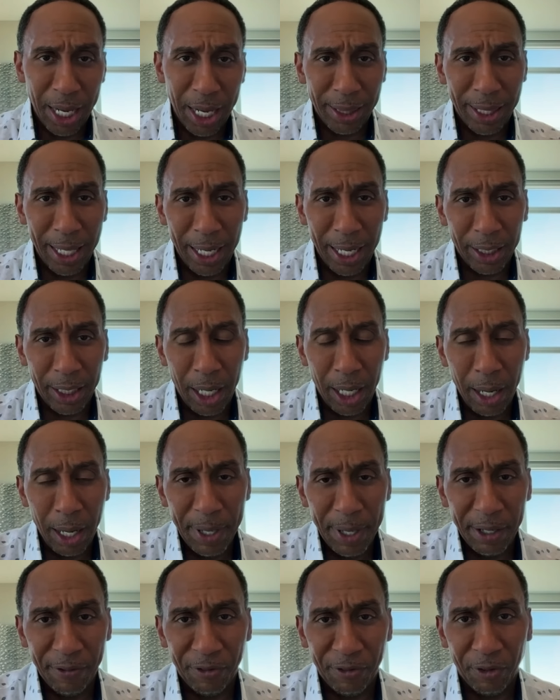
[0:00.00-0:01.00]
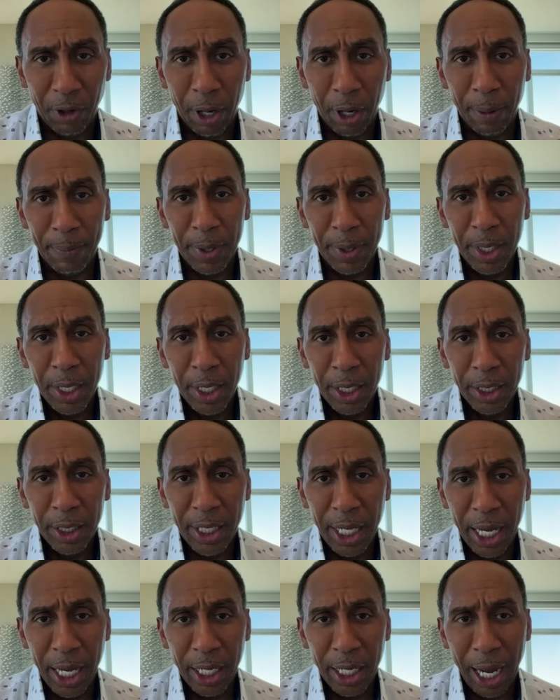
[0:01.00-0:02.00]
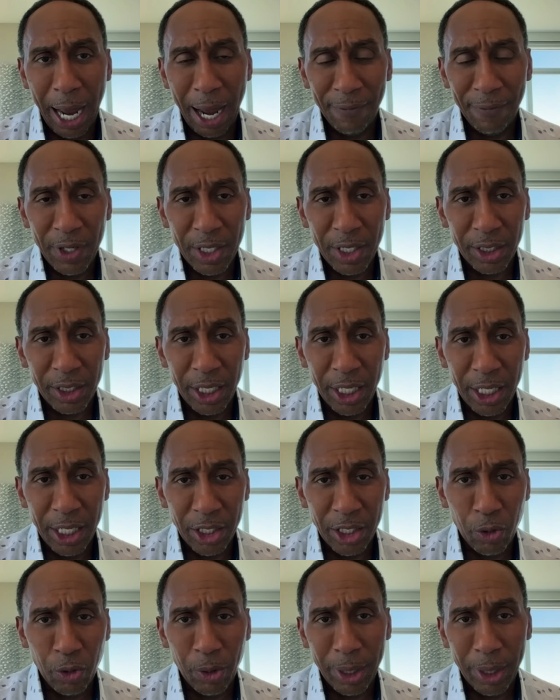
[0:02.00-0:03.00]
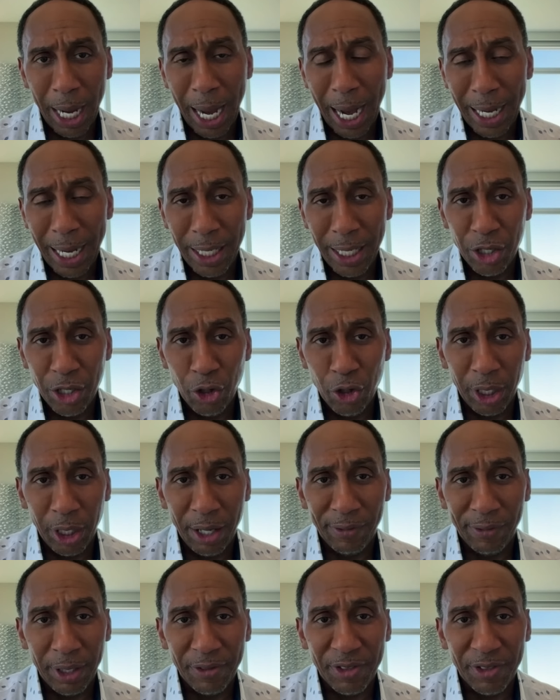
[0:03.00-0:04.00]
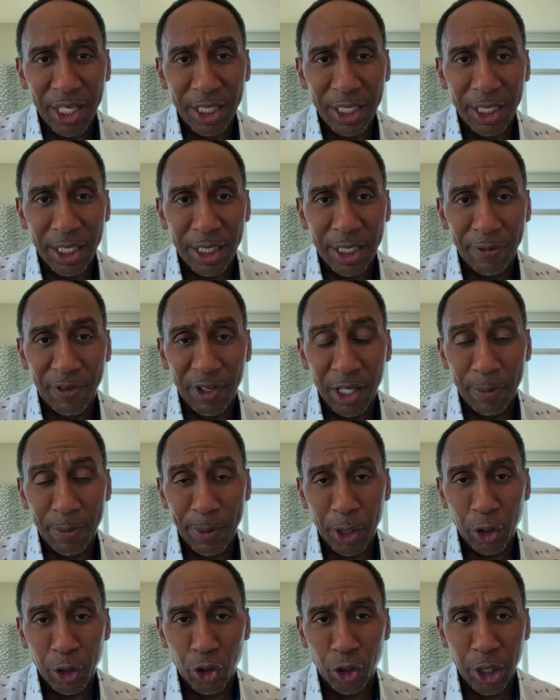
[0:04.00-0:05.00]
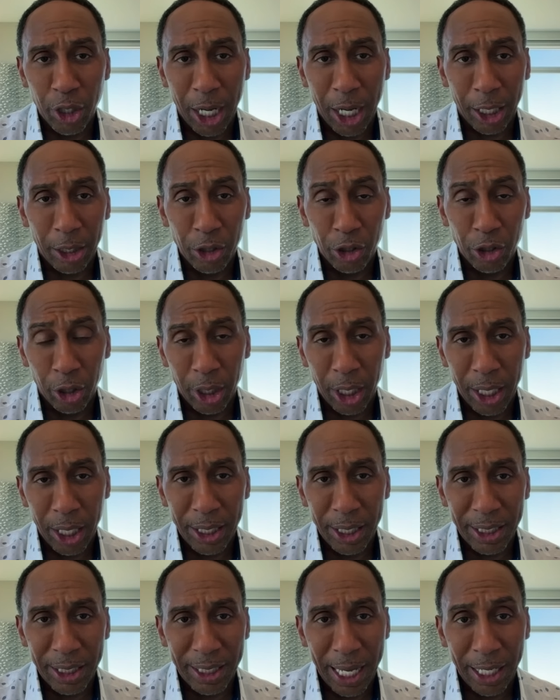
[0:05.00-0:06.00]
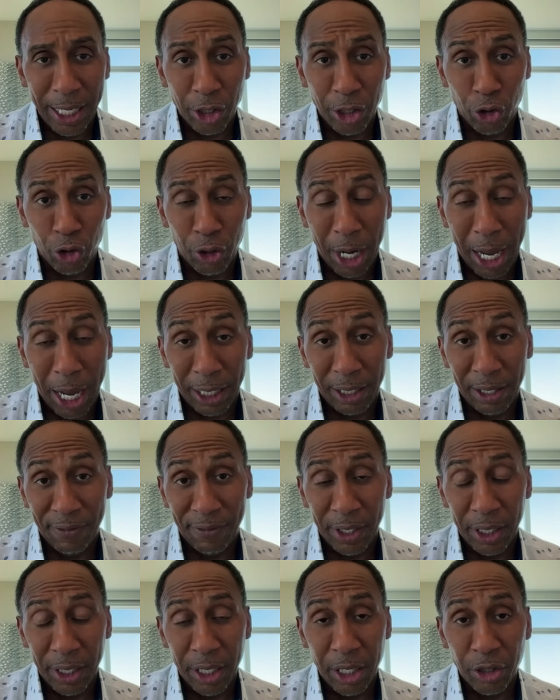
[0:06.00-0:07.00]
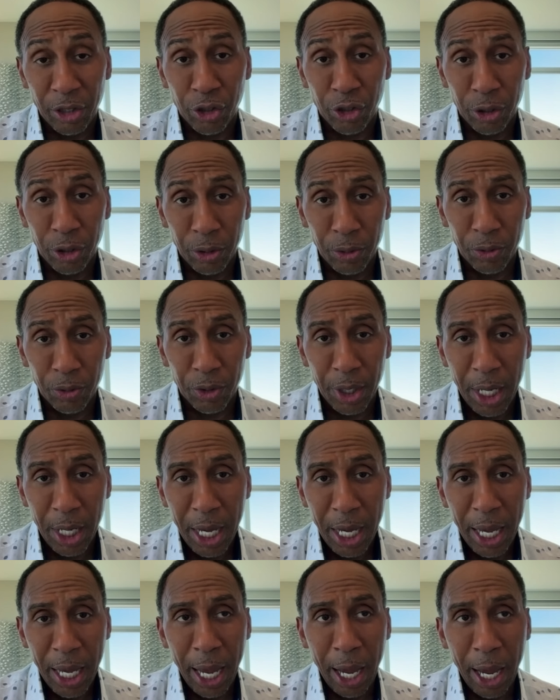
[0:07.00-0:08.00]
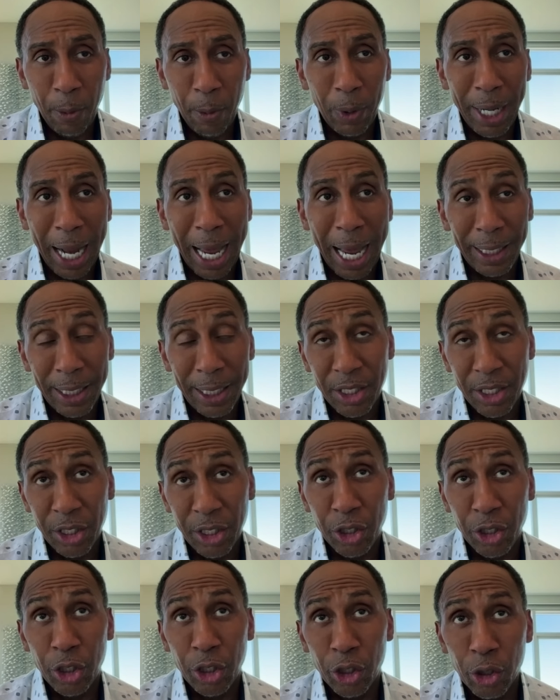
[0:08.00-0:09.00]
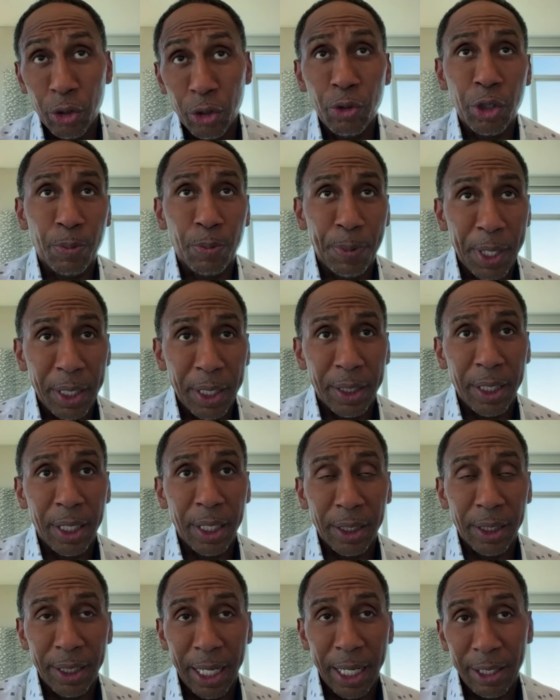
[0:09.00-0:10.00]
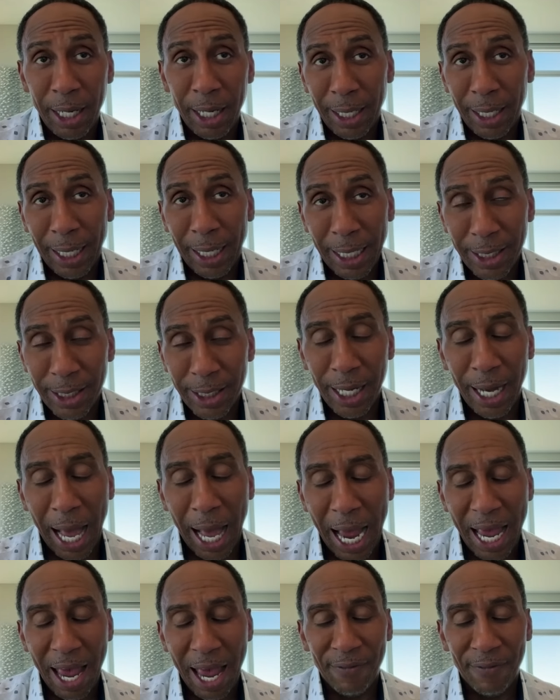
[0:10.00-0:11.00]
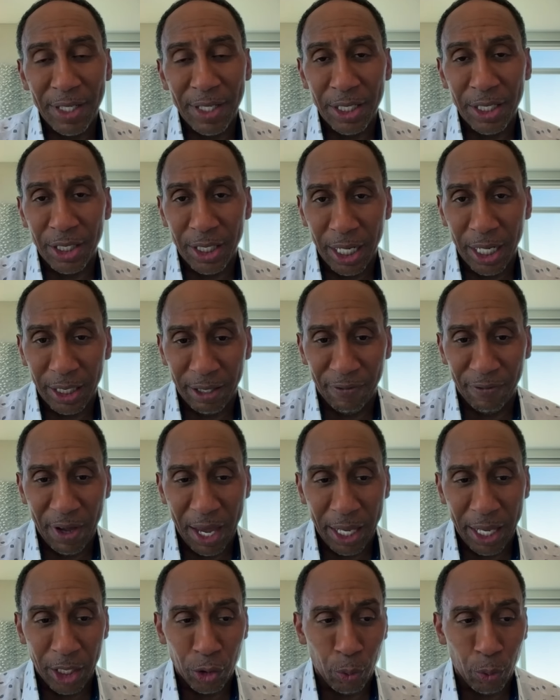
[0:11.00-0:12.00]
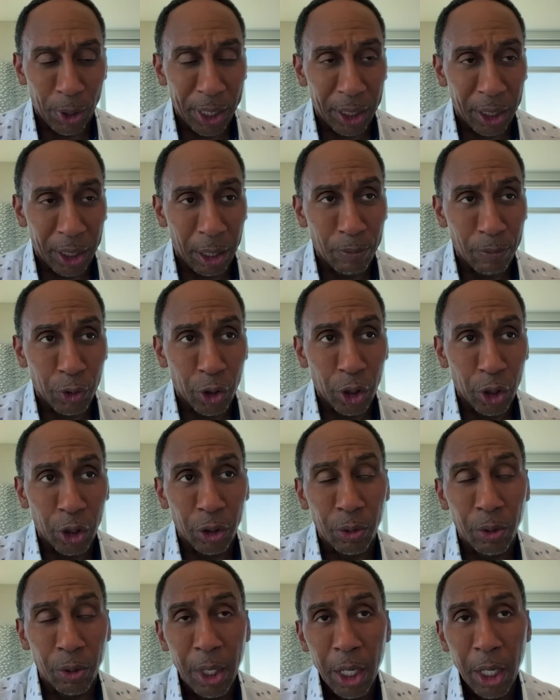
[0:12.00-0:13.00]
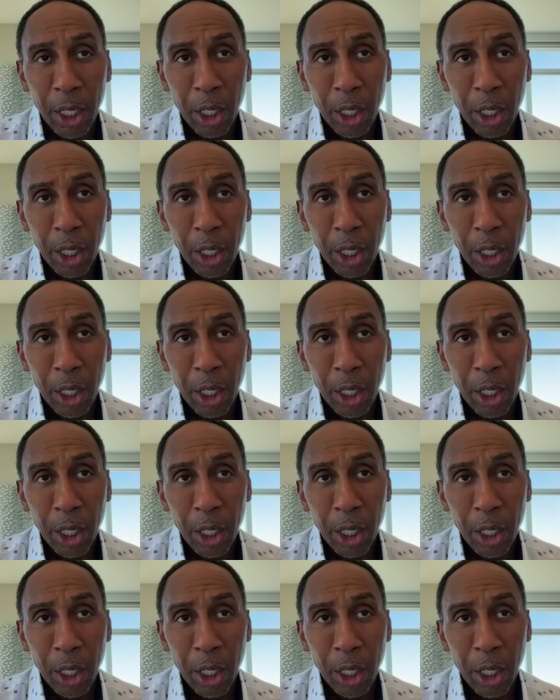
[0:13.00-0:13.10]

that they're coming from, then obviously it's going to heighten your level of sensitivity because you're going to understand that you're not living in their shoes. And when I listened to you speak the other day, yeah, like I said, I have a distinct advantage when it comes to you.